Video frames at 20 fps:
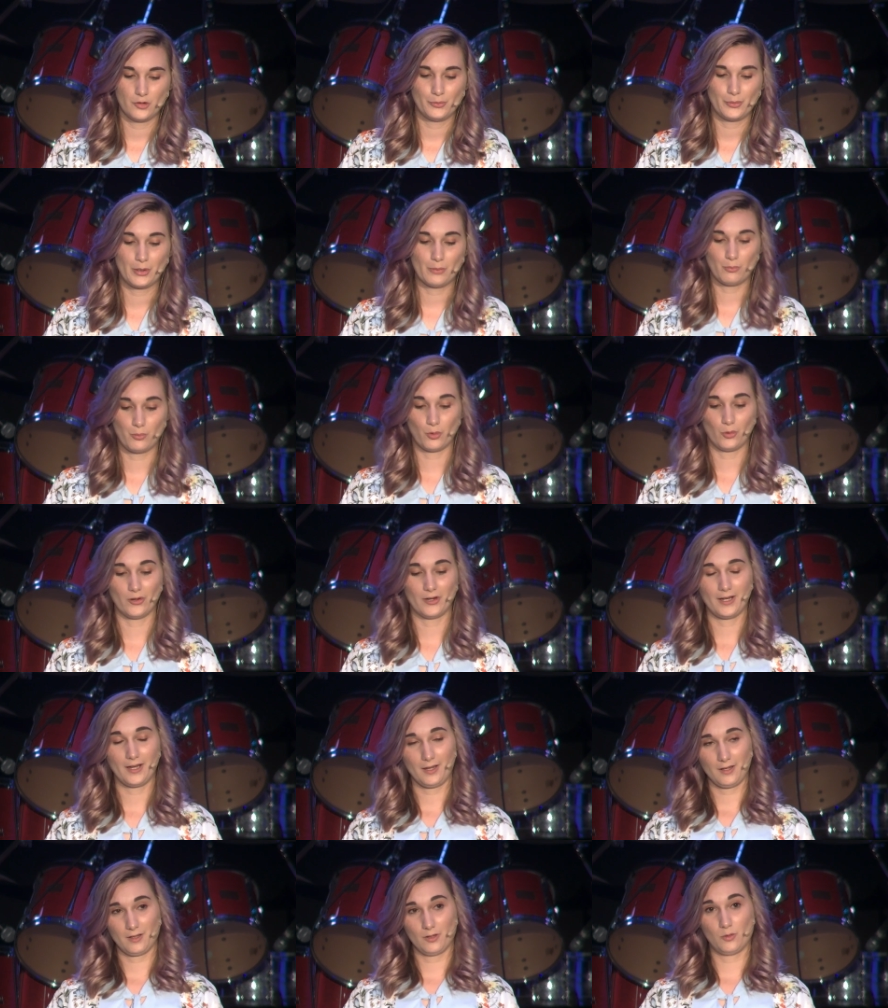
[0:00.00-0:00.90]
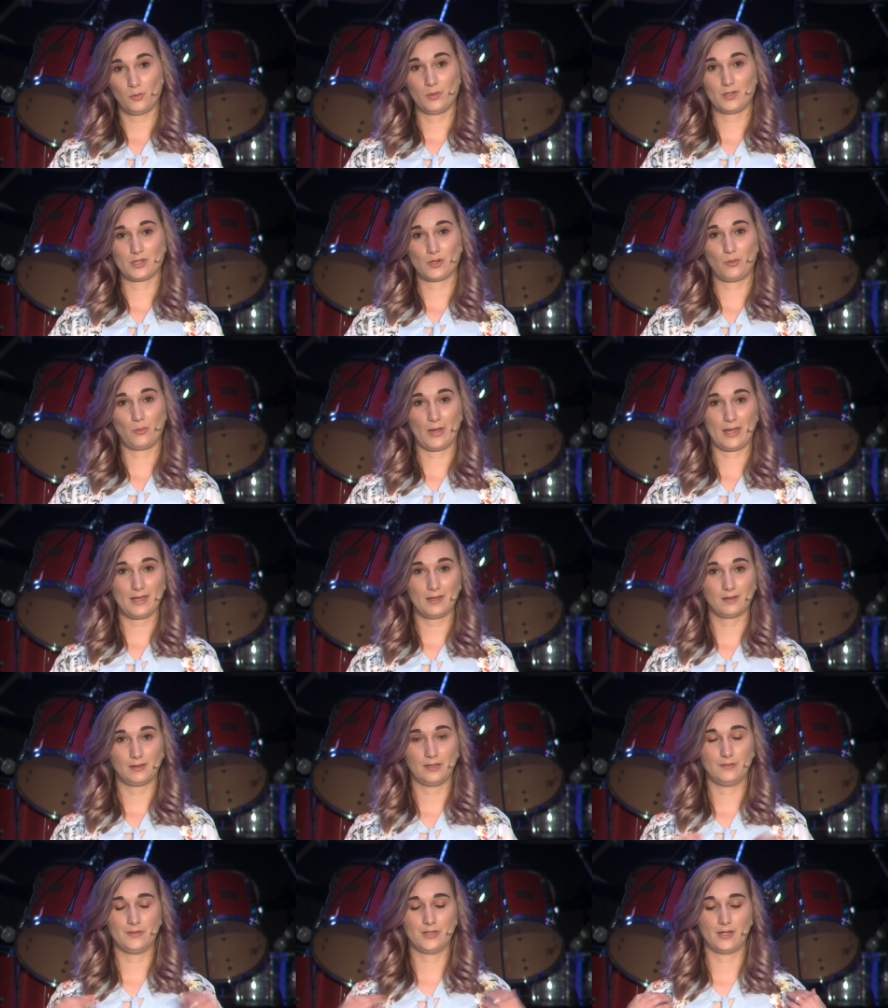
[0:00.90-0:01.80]
But boy, was a
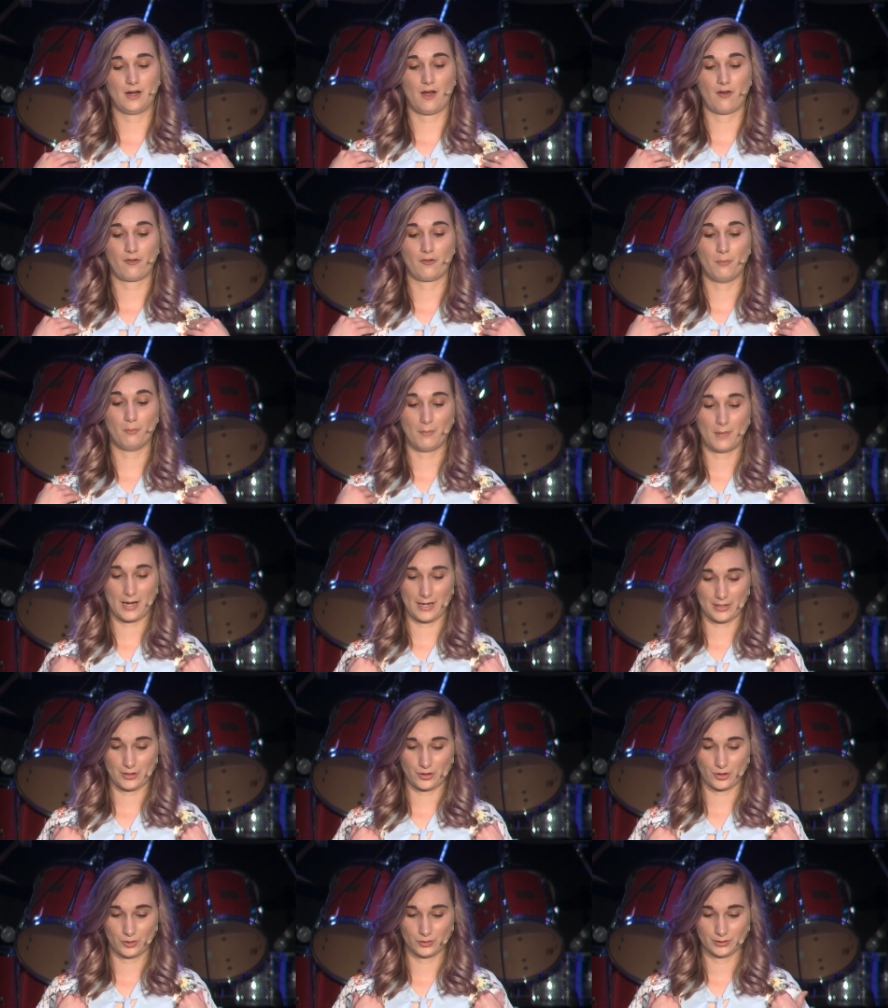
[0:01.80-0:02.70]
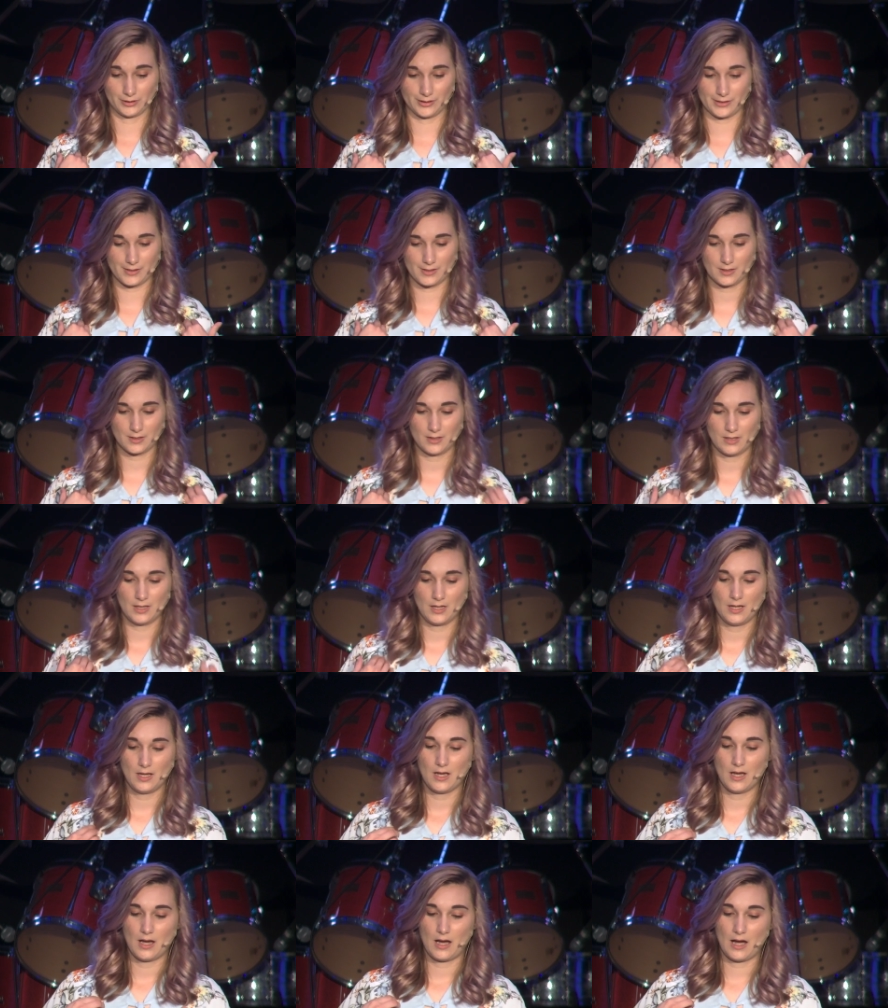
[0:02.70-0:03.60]
weight lifted off my shoulders
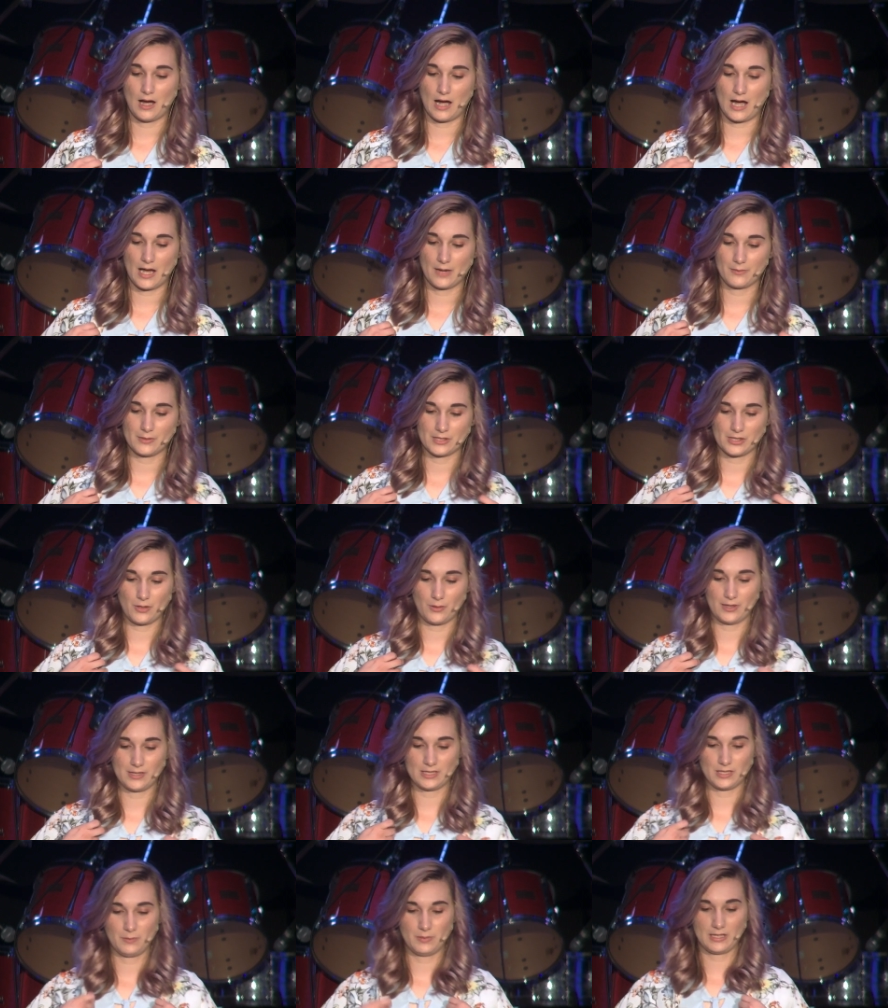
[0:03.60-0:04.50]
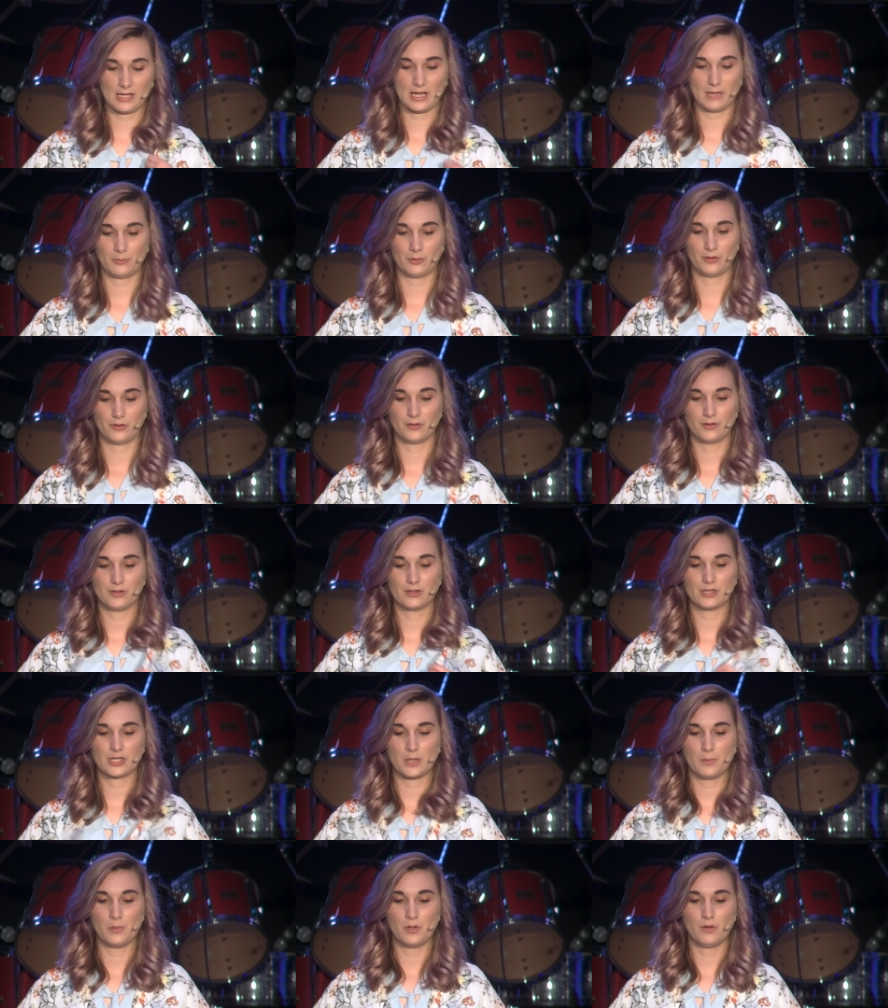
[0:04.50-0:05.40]
I was going to be able
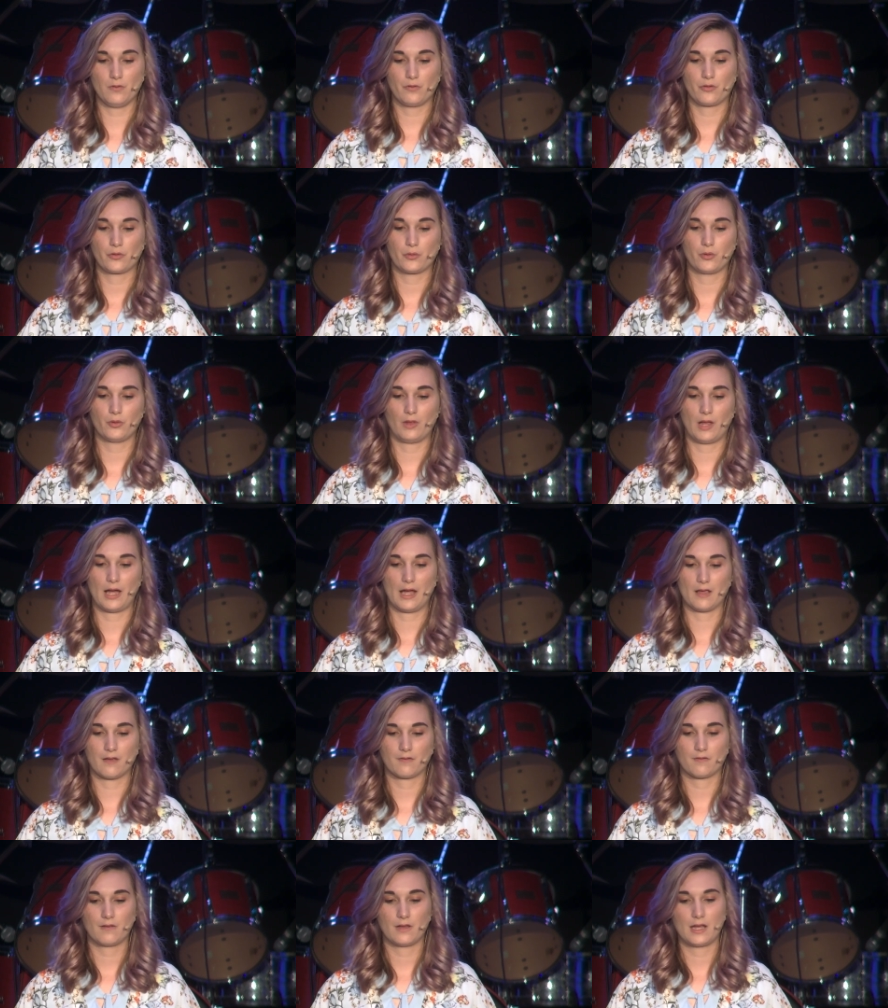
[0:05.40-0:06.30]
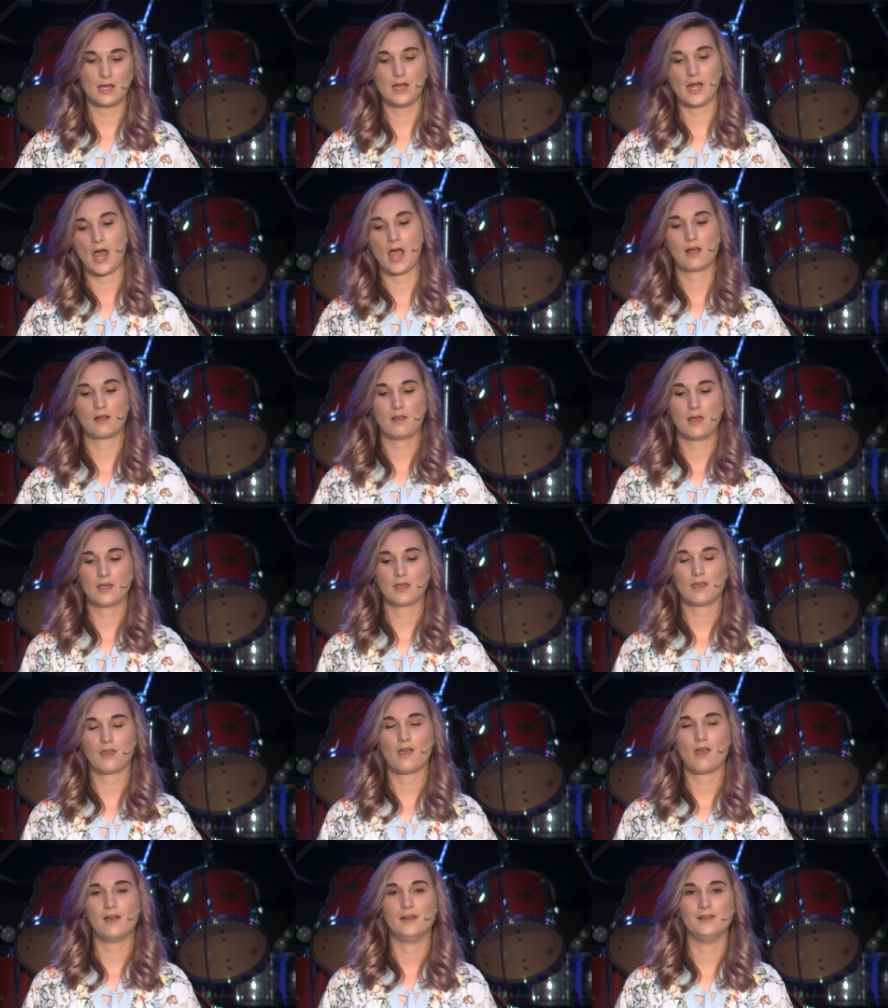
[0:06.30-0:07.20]
to move through life and act
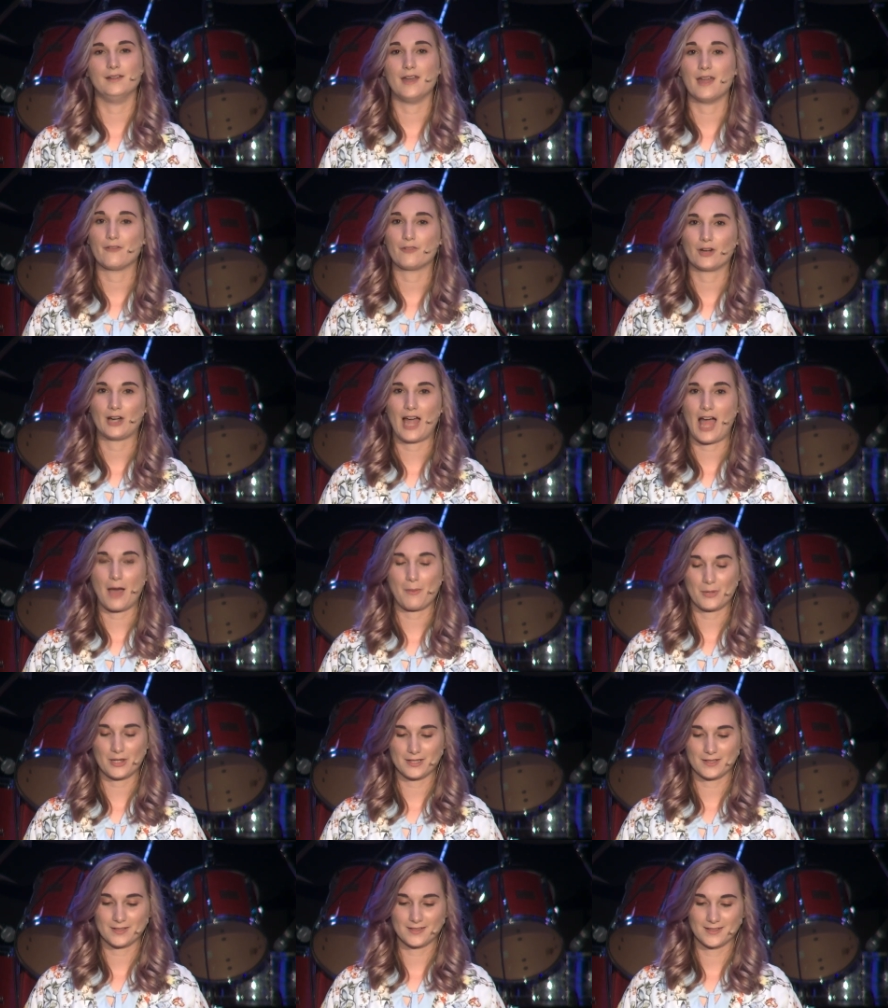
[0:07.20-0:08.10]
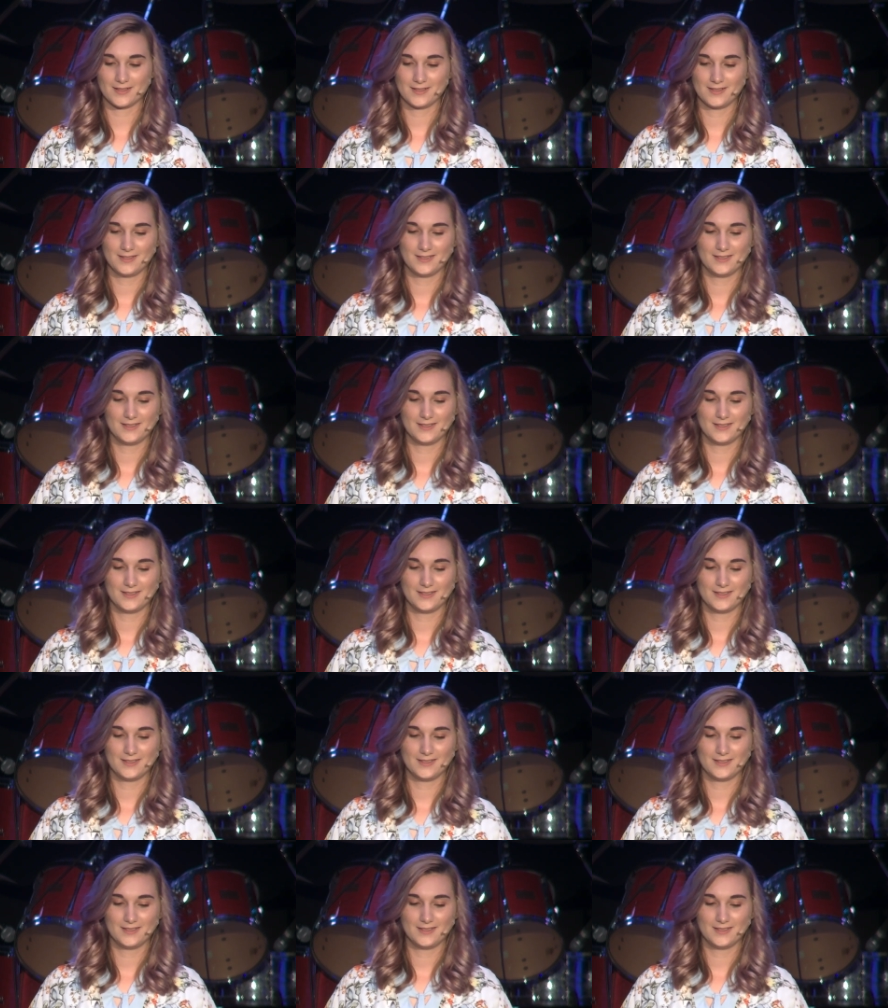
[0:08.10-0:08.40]
like it had never happened.